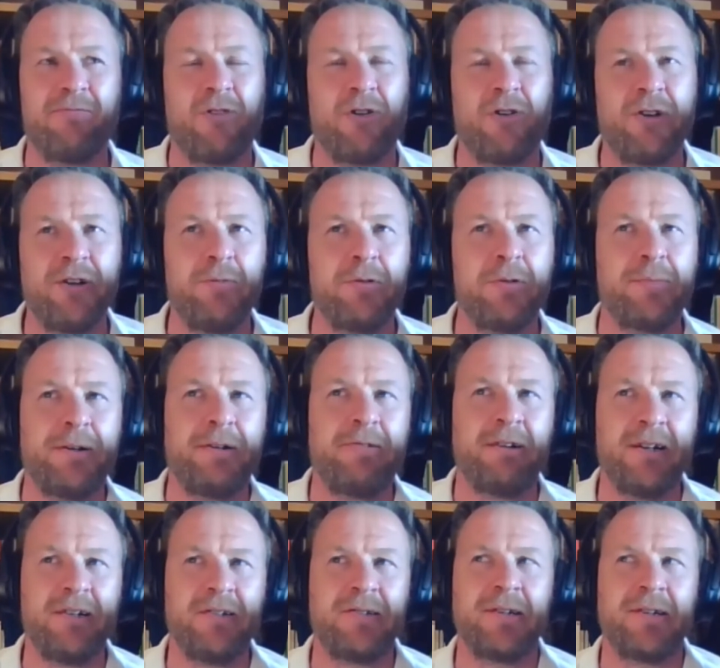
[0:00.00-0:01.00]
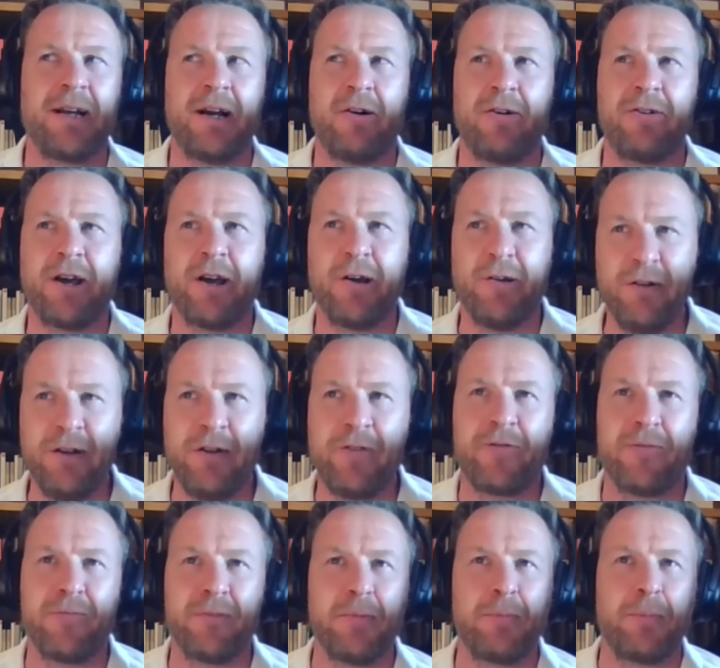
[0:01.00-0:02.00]
Ronnie would be great to get on, only
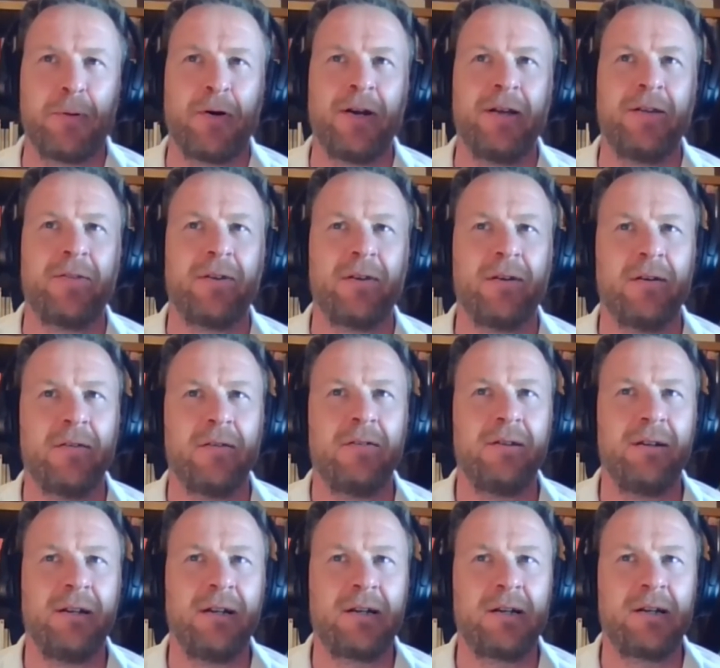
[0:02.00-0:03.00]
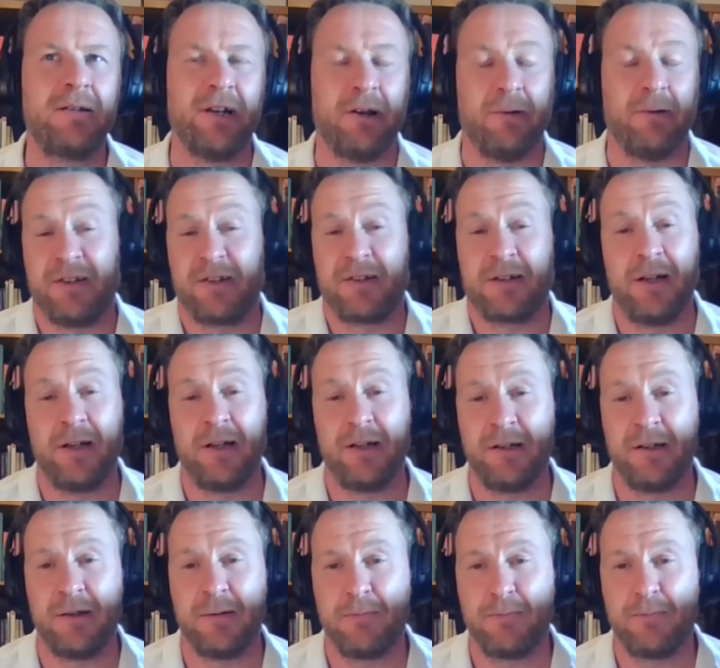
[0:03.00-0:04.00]
from the point that he's
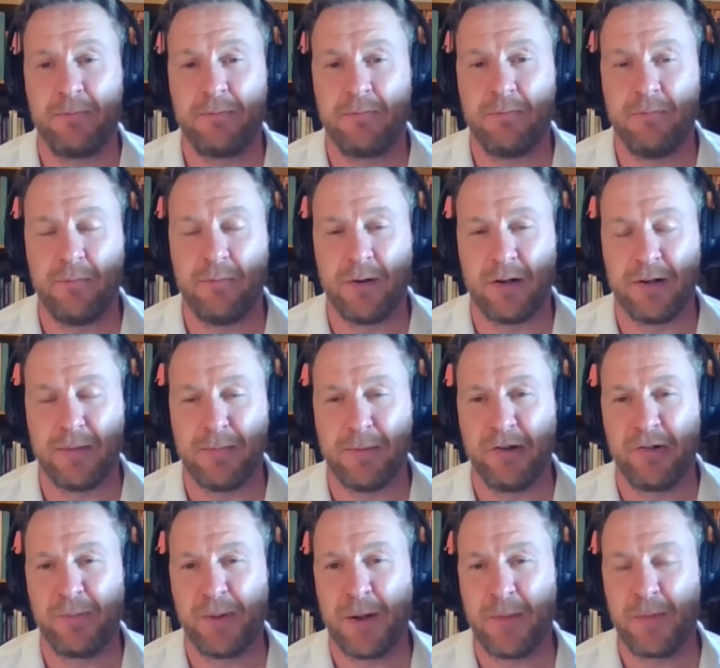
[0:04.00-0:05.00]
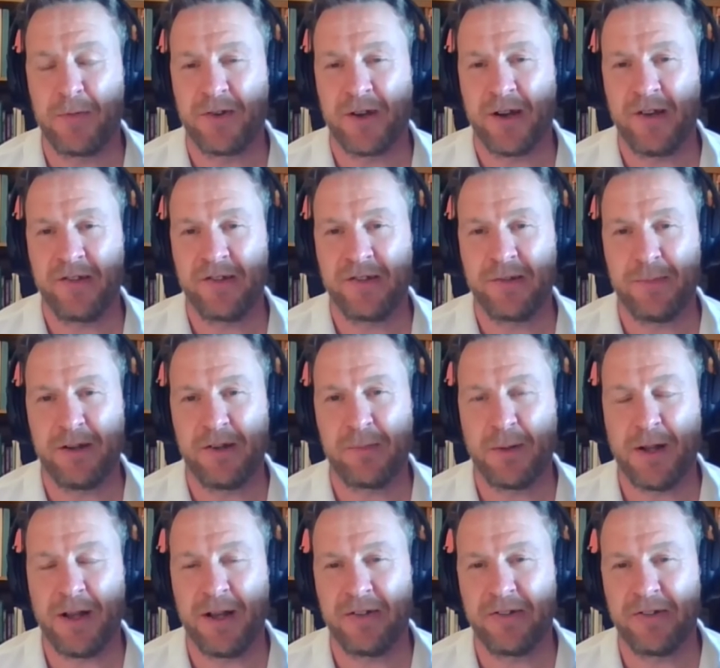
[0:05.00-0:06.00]
clearly in most people's eyes, the best
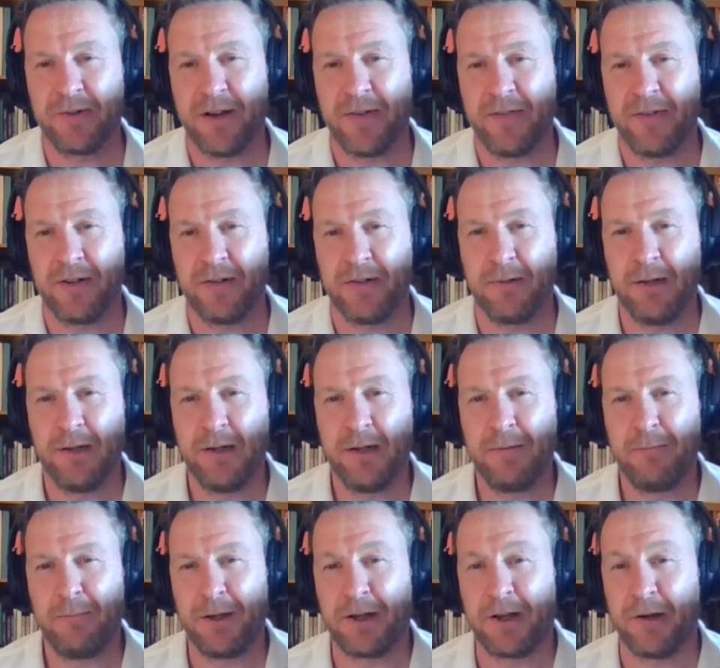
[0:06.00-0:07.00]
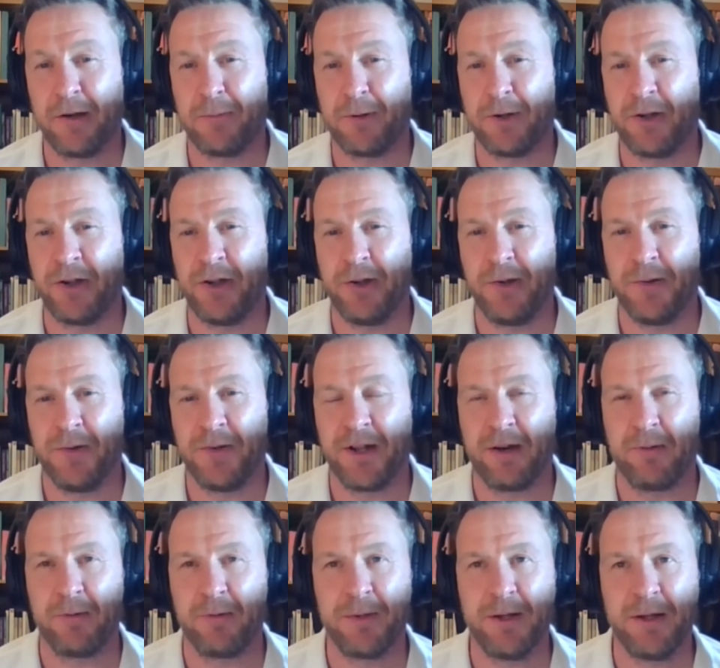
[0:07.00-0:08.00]
player to ever pick up a cue, and
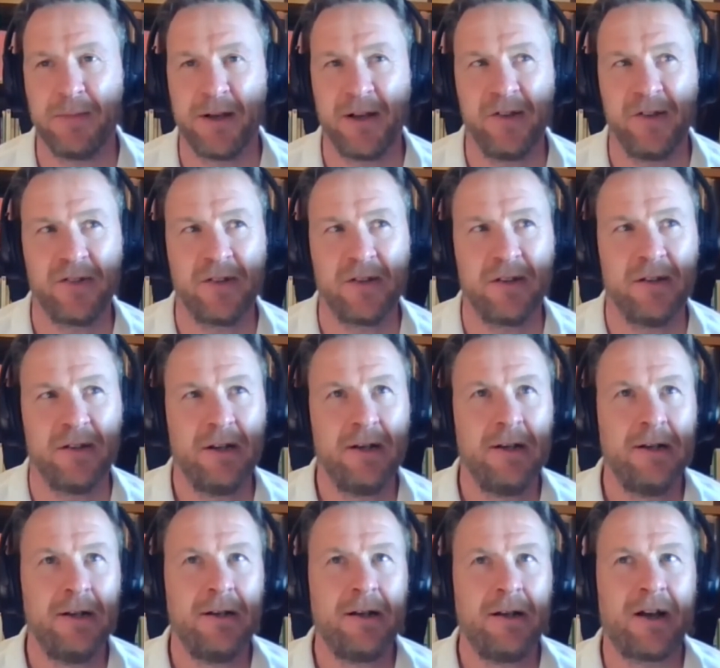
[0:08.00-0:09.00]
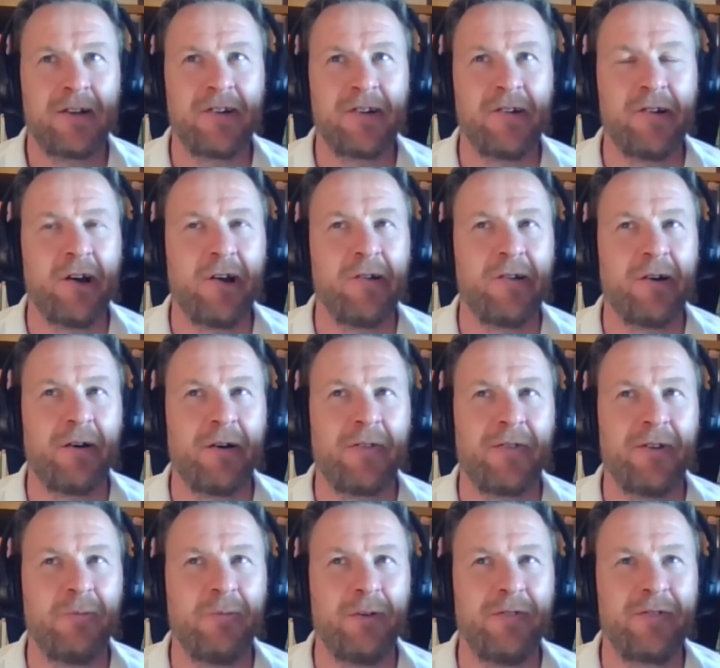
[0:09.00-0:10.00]
that would be amazing. I don't know though. I
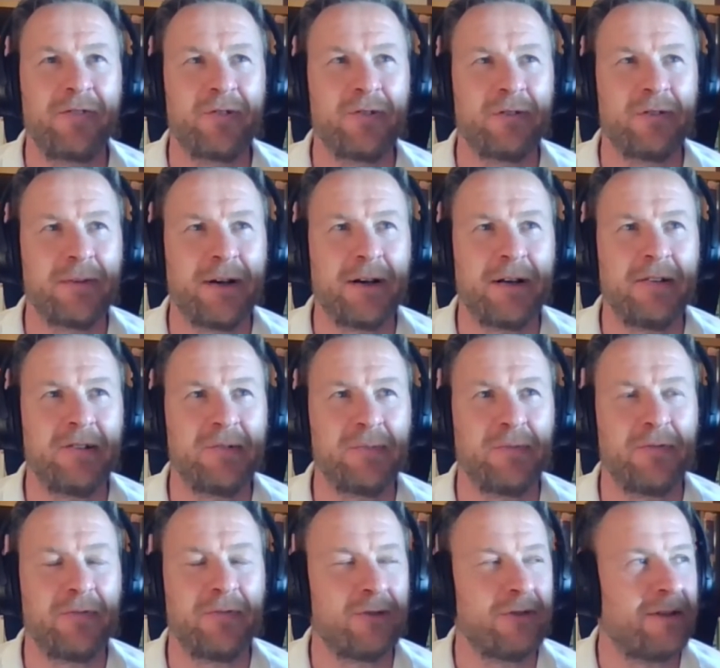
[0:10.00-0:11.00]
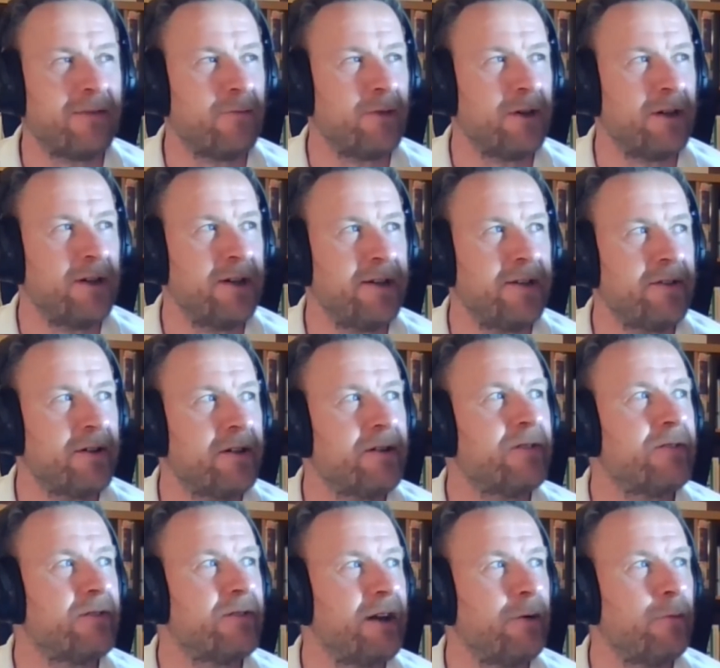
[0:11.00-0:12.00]
think we've talked about this before, haven't we, Lee? That
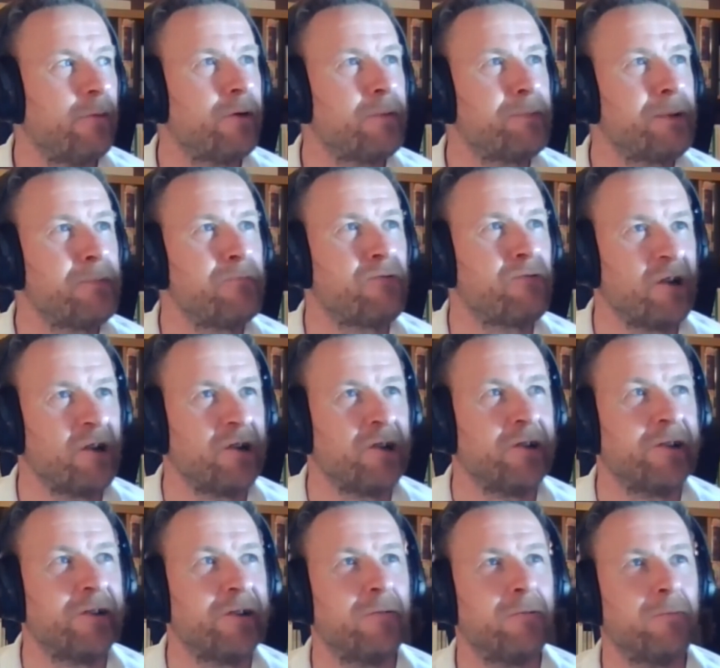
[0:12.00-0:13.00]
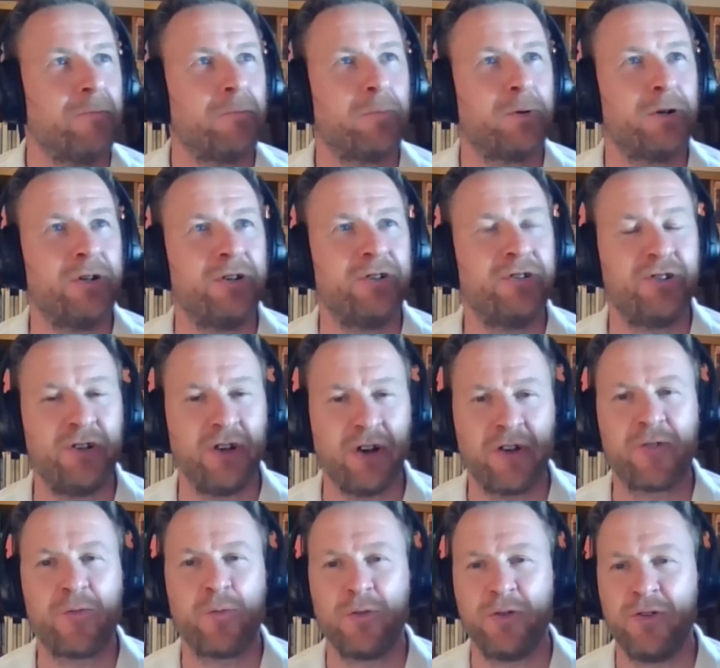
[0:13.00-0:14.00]
it would be brilliant, but you
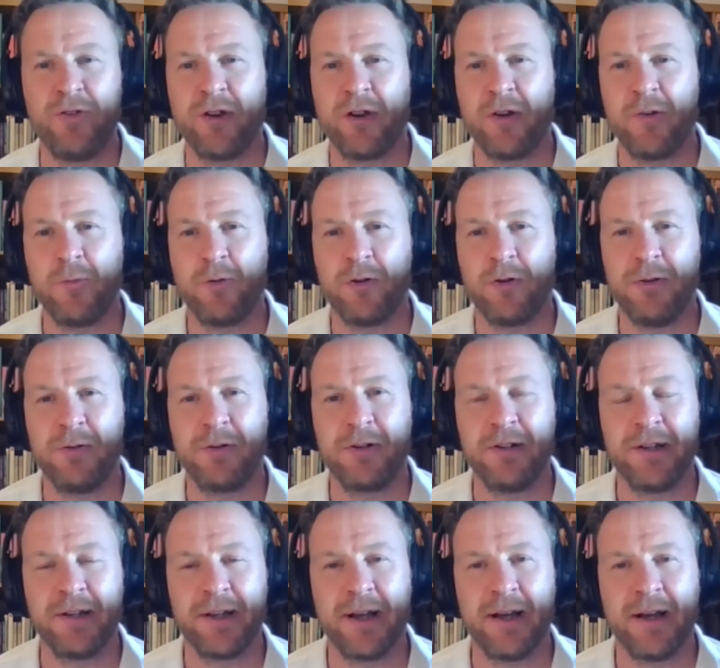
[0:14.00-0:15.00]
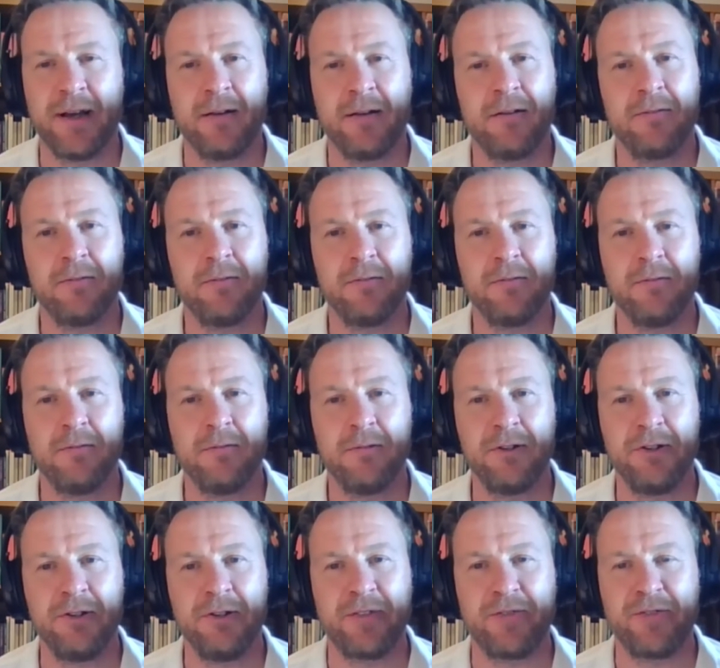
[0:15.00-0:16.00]
just wouldn't know what you were going to get.
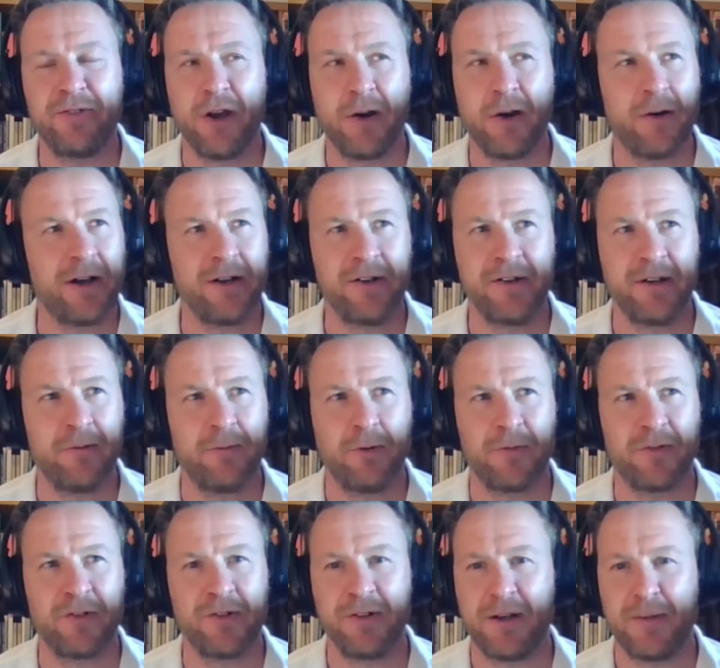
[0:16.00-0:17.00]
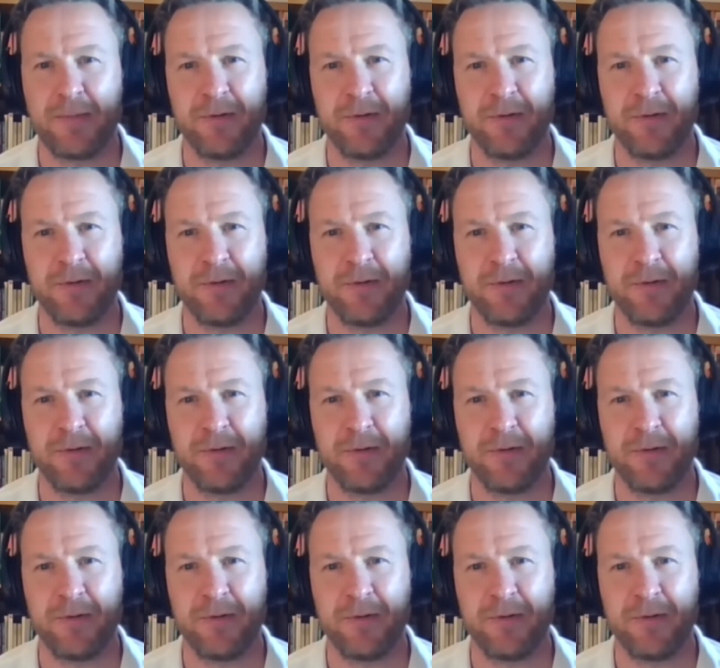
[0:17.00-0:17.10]
You'd have no idea what was going to